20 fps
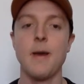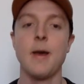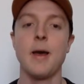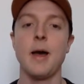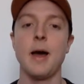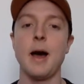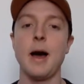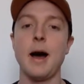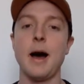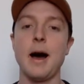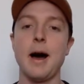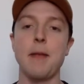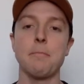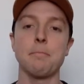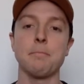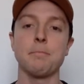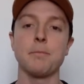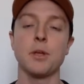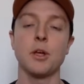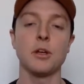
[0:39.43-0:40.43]

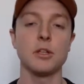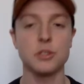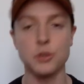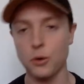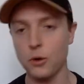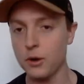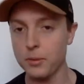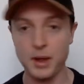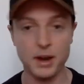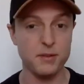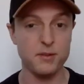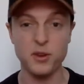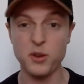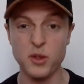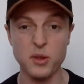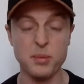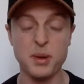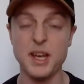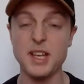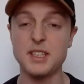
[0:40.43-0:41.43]
Got to talk about a few of
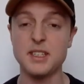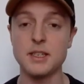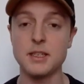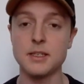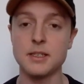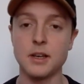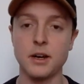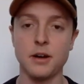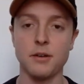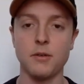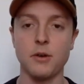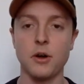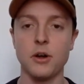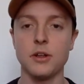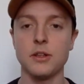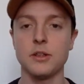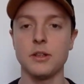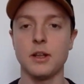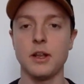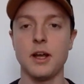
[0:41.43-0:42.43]
the pieces that I
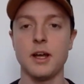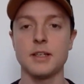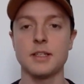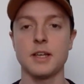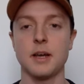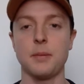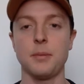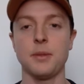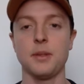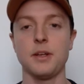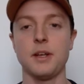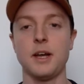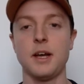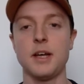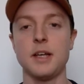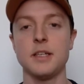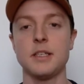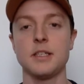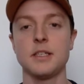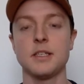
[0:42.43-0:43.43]
wrote in the last couple of
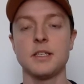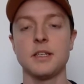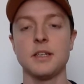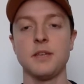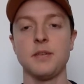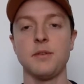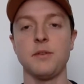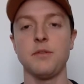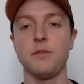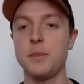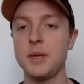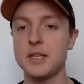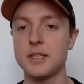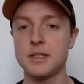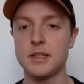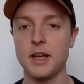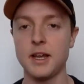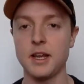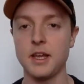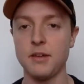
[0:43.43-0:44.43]
days. If you've
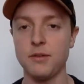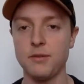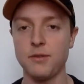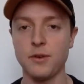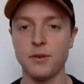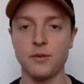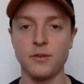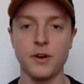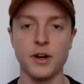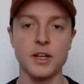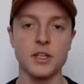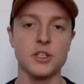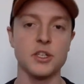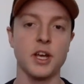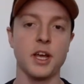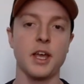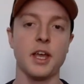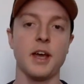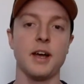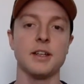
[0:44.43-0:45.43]
missed any, feel free to
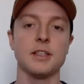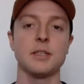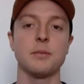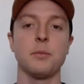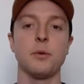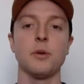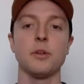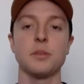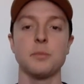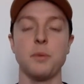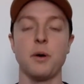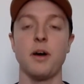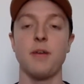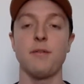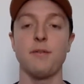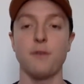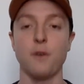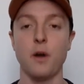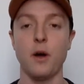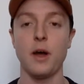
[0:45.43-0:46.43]
check out
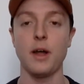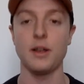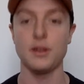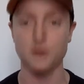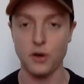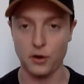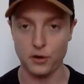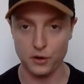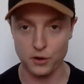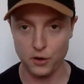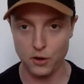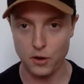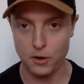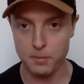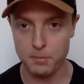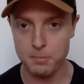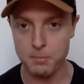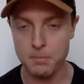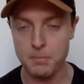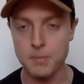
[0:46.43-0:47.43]

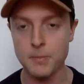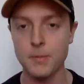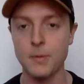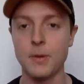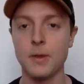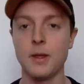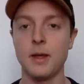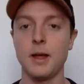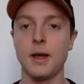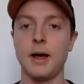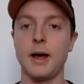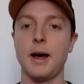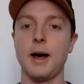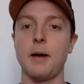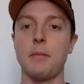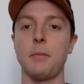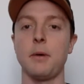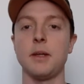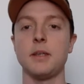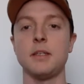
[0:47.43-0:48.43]
SportsbyFry.com.
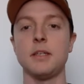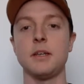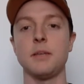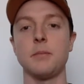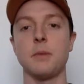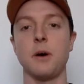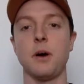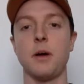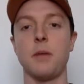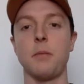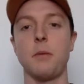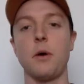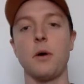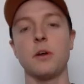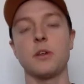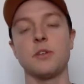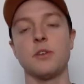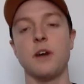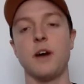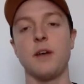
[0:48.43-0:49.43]
I did my
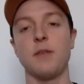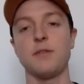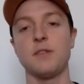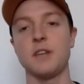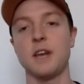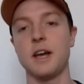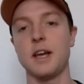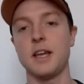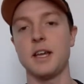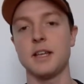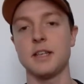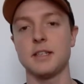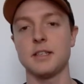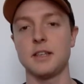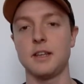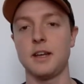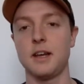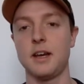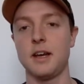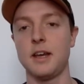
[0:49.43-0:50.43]
mock draft day
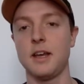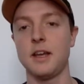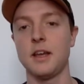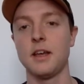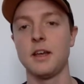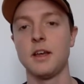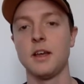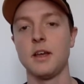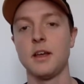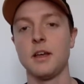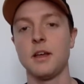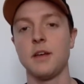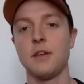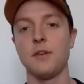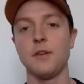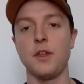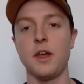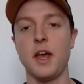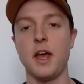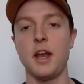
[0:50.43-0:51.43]
yesterday
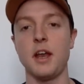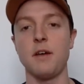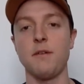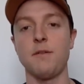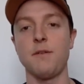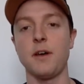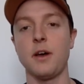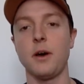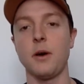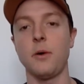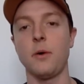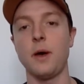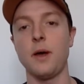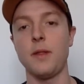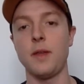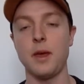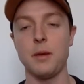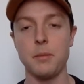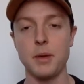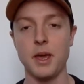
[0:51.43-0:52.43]
for the NFL
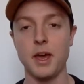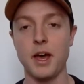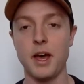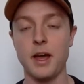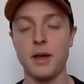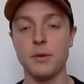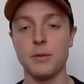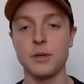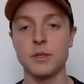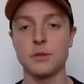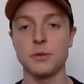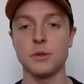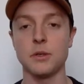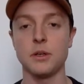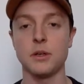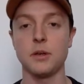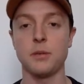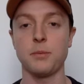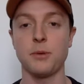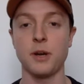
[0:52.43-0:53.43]
and the NBA, which
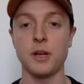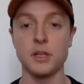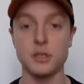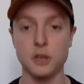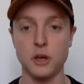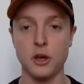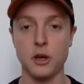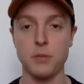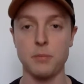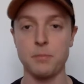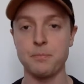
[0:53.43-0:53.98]
were pretty dope.